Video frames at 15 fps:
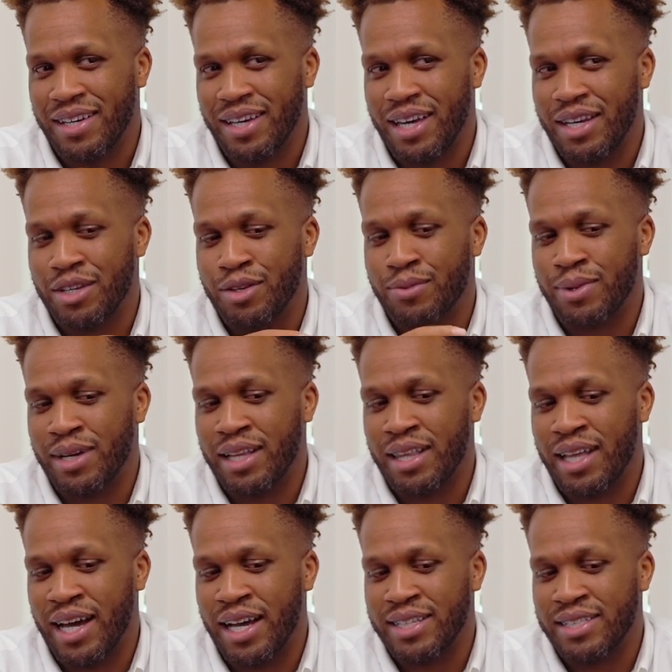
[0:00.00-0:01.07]
And you
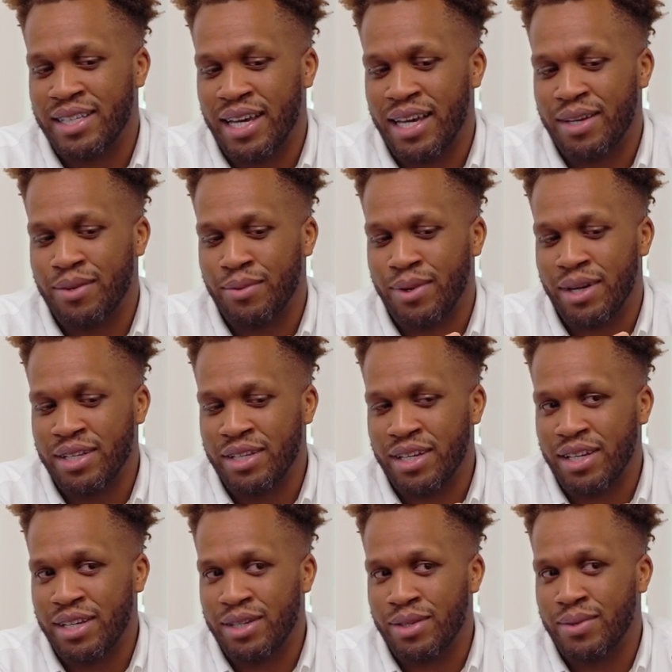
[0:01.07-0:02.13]
realize that what you
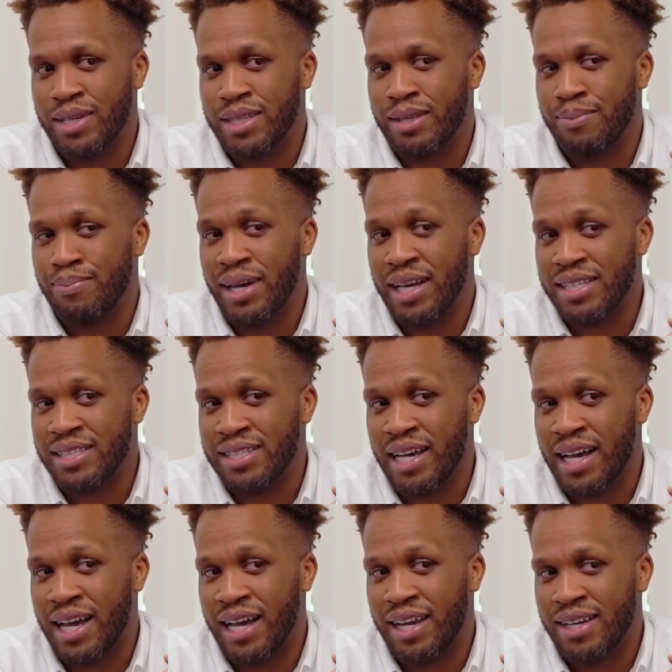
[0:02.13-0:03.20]
could do at the
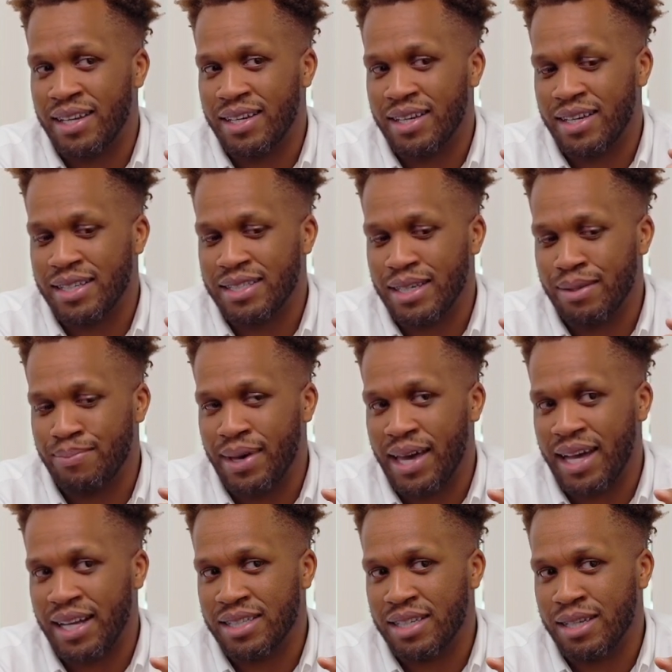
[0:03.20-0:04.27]
bedside is
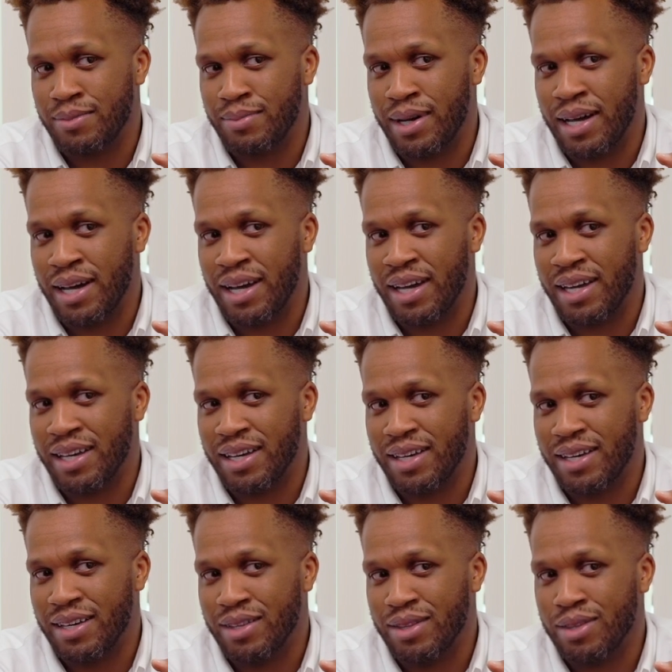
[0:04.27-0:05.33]
impacted by
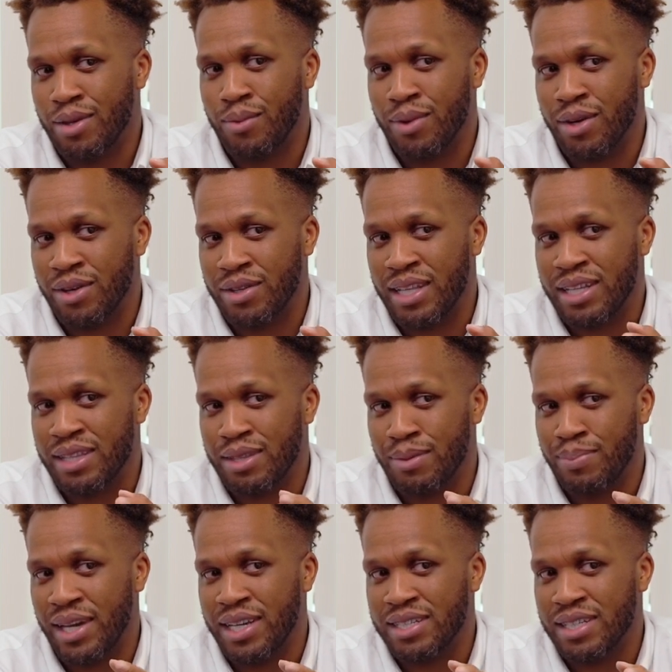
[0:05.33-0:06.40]
the world that the
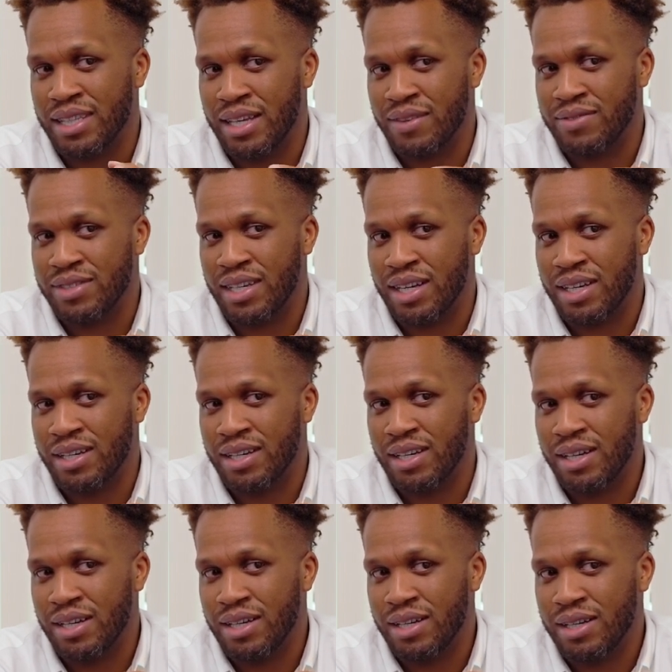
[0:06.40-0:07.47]
patient lives in.
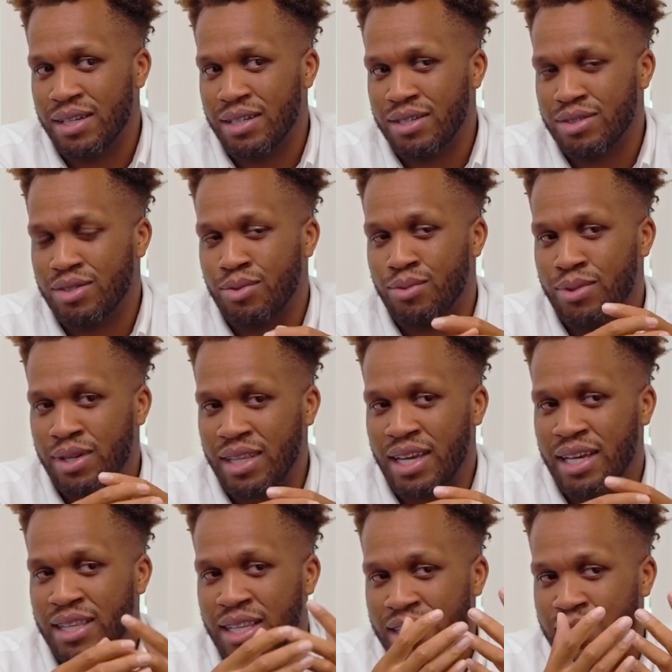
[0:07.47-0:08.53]
So
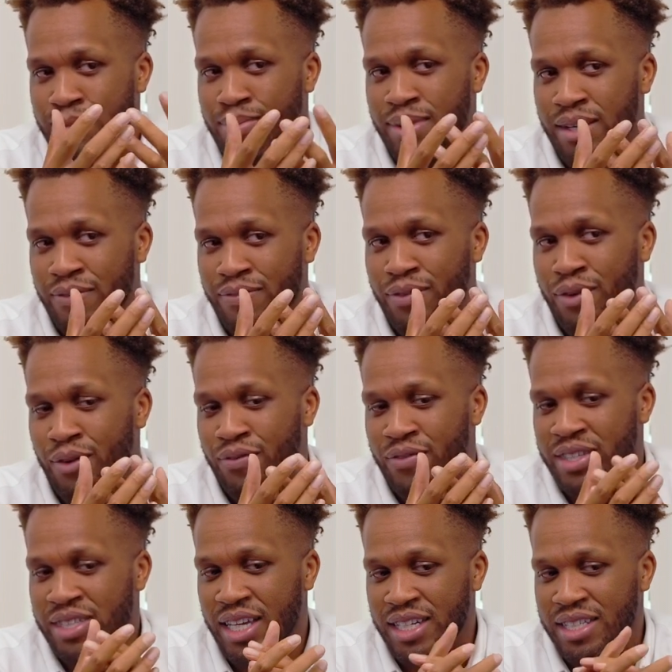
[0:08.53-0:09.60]
really, I think to be a full
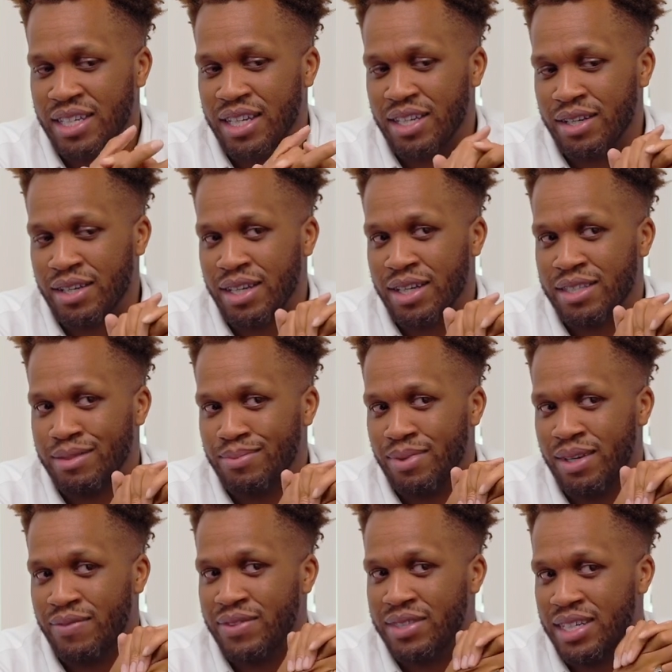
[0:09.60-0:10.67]
physician, you need to
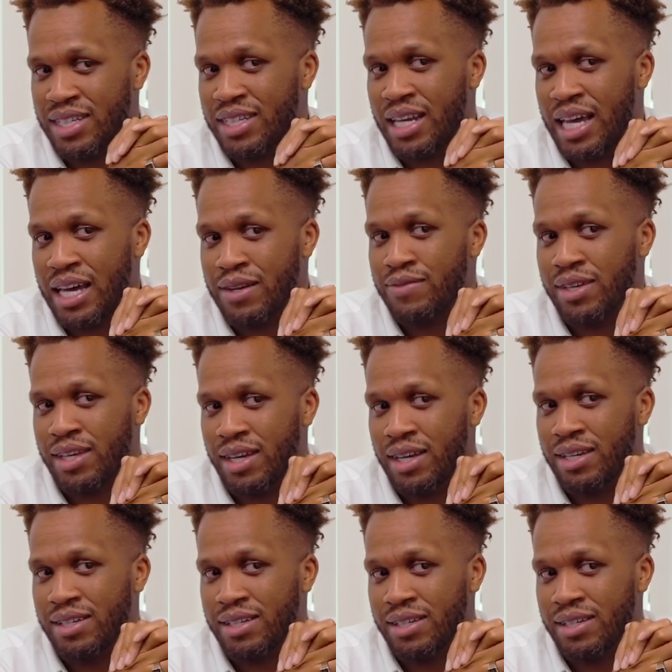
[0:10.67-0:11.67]
be a physician advocate.